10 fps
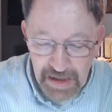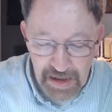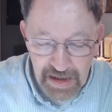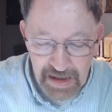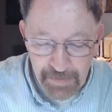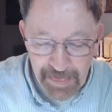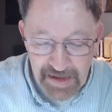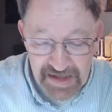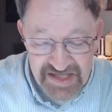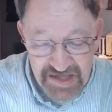uh,
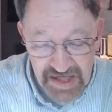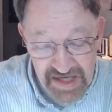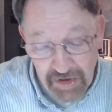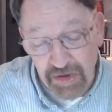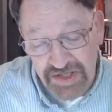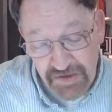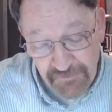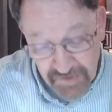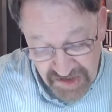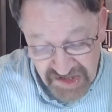he also
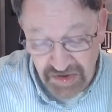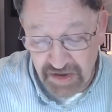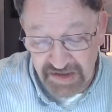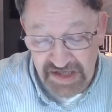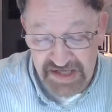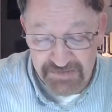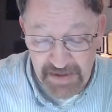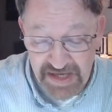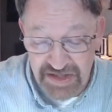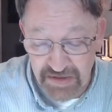foresaw the
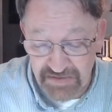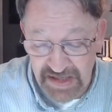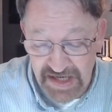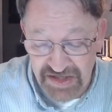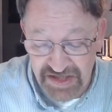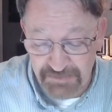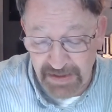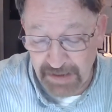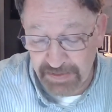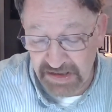expansion of the nation's
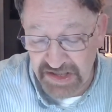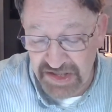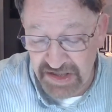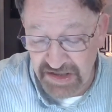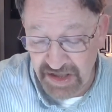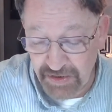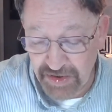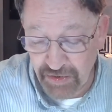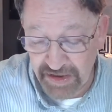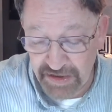population and
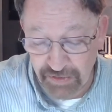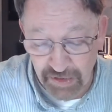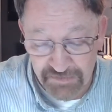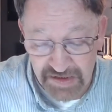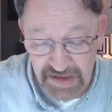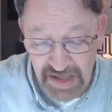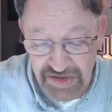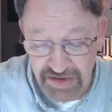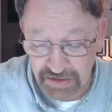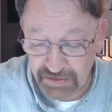territory and the growth of
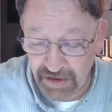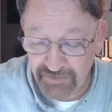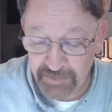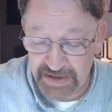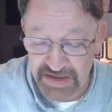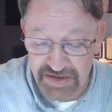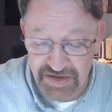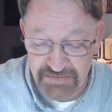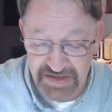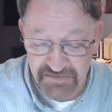national government in
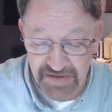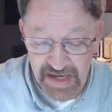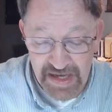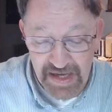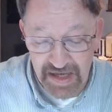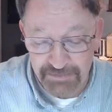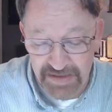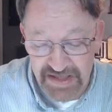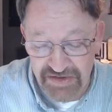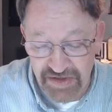terms of
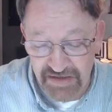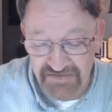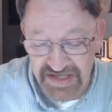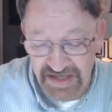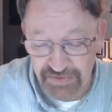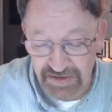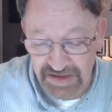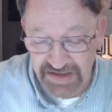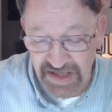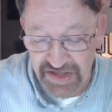administrative
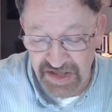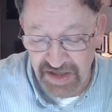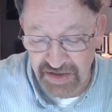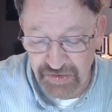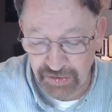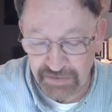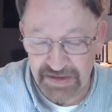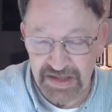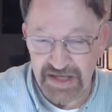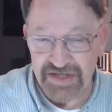centralization and control
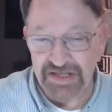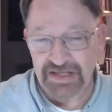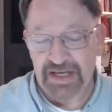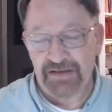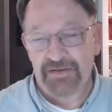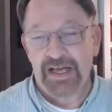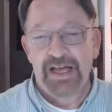of the nation's life.